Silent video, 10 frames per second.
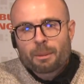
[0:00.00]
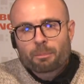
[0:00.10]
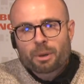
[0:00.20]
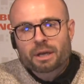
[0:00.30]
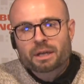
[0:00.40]

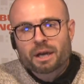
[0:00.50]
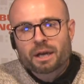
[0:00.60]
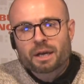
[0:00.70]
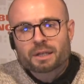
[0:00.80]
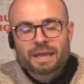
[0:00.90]
But
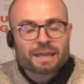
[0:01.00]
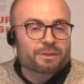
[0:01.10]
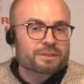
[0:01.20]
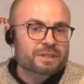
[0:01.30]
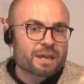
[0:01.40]
like
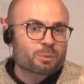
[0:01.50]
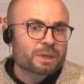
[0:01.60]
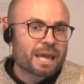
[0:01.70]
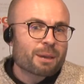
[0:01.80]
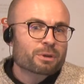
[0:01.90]
Ethan said, we
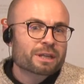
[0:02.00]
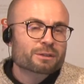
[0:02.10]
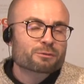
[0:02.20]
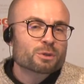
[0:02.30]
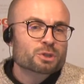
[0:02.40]
can't predict the
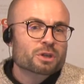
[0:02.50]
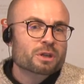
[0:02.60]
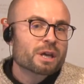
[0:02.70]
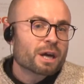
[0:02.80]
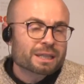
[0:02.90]
future
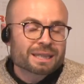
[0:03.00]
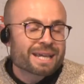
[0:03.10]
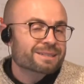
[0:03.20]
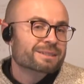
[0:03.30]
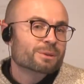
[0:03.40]

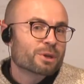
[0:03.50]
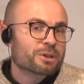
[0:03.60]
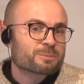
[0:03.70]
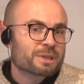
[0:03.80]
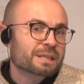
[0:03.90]
unless the winner's
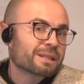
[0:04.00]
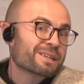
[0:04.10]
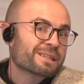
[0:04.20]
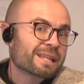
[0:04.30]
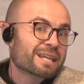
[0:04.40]
been declared in
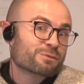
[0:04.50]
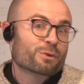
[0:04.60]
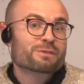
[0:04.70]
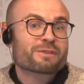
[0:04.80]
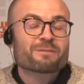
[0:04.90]
the last
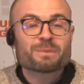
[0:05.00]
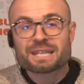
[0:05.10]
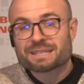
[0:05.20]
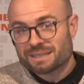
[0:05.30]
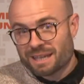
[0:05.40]
45
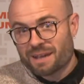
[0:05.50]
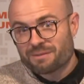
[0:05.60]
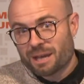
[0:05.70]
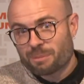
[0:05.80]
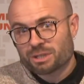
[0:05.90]
minutes. I've
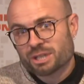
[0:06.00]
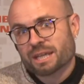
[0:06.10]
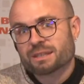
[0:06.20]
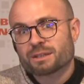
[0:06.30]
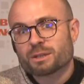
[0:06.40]
not been
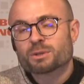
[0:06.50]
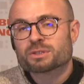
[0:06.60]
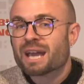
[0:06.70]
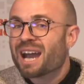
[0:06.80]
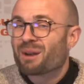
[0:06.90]
checking the news.
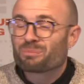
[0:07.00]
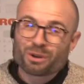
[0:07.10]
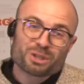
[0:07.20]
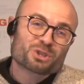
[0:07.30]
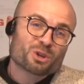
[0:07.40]
I'm
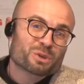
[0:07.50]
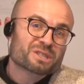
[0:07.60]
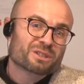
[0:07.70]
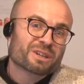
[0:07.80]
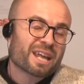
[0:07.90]
pretty sure we're
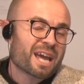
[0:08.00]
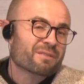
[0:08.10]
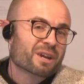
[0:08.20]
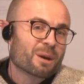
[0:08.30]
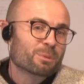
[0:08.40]
still going to have a
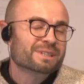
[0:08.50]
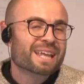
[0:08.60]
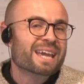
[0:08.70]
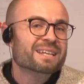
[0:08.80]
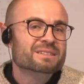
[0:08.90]
couple
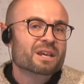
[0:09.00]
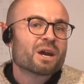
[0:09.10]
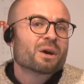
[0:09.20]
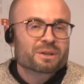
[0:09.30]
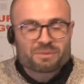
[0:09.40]
days
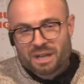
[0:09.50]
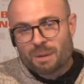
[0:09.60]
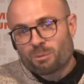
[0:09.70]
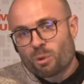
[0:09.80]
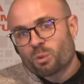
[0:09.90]
or even a
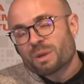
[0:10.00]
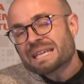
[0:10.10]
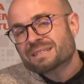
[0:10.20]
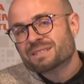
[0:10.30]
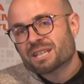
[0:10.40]
couple more
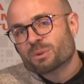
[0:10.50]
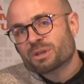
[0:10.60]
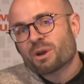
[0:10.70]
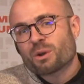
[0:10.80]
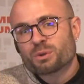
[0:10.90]
weeks until we
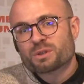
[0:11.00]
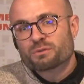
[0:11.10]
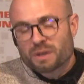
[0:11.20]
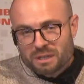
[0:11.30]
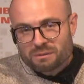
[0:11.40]
know who
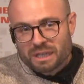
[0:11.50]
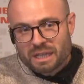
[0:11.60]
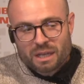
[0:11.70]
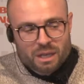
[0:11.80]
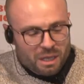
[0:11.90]

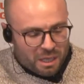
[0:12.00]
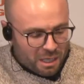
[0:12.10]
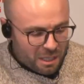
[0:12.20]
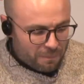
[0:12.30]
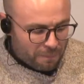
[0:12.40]
definitively
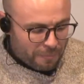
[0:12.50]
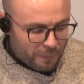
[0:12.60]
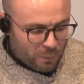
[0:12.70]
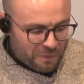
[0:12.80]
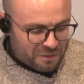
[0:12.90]

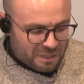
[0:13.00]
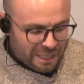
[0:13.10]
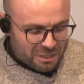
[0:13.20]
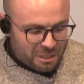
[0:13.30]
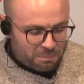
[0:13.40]
won this
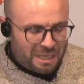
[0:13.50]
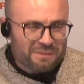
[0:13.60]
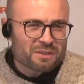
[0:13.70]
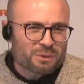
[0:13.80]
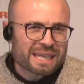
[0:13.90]
election. But
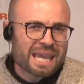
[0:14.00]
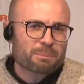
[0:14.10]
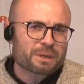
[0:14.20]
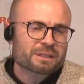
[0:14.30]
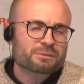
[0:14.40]
even if we can't
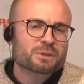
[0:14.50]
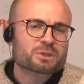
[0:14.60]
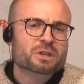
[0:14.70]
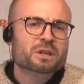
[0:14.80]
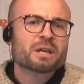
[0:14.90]
predict the
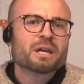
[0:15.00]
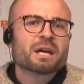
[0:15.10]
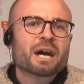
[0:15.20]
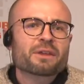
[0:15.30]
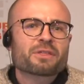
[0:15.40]
future,
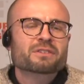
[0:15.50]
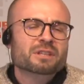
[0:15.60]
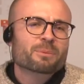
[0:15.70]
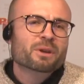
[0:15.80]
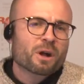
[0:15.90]
I think
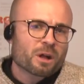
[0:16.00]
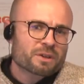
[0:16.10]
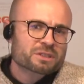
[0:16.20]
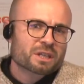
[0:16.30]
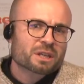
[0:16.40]
something all of
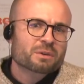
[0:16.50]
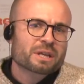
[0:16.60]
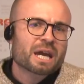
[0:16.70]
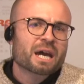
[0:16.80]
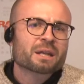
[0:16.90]
us can agree
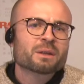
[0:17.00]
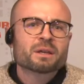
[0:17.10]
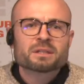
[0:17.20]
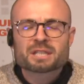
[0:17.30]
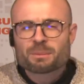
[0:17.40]
on,
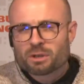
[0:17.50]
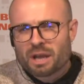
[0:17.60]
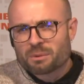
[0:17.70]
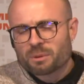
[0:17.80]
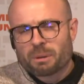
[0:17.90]

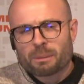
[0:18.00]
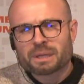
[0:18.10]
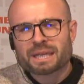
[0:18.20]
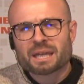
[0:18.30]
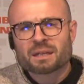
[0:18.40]
Democrat or
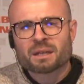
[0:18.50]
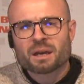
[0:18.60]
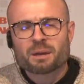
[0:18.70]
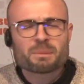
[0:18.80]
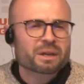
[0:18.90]
Republican,
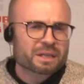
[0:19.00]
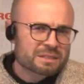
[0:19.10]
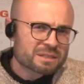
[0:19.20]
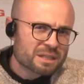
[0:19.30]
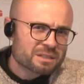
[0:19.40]
American
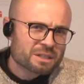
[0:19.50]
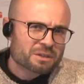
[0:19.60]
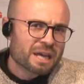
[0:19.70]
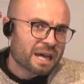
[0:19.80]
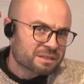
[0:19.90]
citizen or
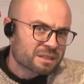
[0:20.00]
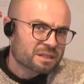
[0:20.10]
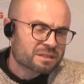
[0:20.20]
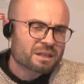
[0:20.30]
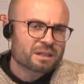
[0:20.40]

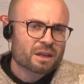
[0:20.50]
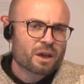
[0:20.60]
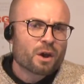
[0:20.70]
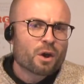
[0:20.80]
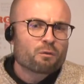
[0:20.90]
non-citizen,
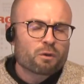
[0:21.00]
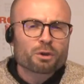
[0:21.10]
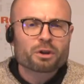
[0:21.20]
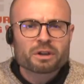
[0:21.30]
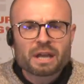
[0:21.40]

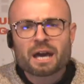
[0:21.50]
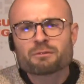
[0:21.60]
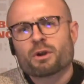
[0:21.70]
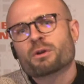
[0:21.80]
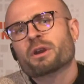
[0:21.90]
voter or
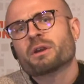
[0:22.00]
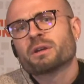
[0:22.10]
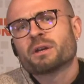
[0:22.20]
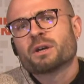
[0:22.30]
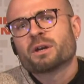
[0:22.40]
non-voter,
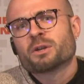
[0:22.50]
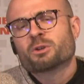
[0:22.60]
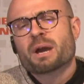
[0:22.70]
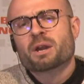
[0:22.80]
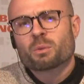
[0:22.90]
no
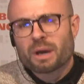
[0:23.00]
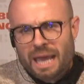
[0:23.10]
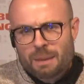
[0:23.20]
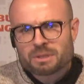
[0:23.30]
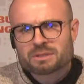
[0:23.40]
matter what
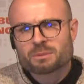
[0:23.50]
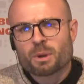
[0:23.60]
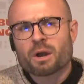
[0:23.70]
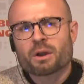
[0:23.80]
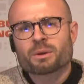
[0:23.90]
happens
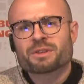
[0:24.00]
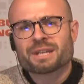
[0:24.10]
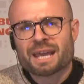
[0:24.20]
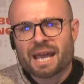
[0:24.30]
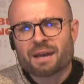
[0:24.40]
tomorrow and the
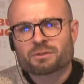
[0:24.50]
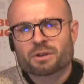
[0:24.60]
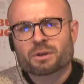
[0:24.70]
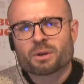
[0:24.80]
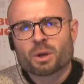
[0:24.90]
day
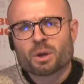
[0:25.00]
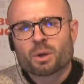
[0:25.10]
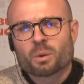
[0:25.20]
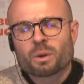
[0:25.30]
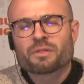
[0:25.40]
after,
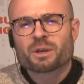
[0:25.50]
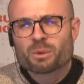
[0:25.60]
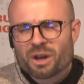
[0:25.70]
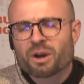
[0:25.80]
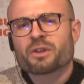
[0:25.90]
one thing we
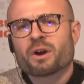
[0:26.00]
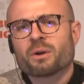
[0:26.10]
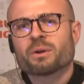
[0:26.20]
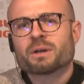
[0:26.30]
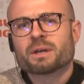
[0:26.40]
all
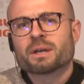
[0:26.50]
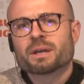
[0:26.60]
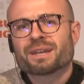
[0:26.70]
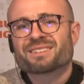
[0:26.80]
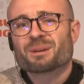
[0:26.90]
know
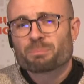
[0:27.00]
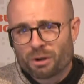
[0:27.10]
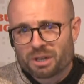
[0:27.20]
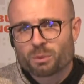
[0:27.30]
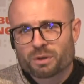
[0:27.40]
is that
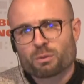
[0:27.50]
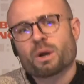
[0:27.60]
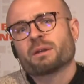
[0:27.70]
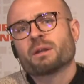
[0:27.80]
Bernie would have won.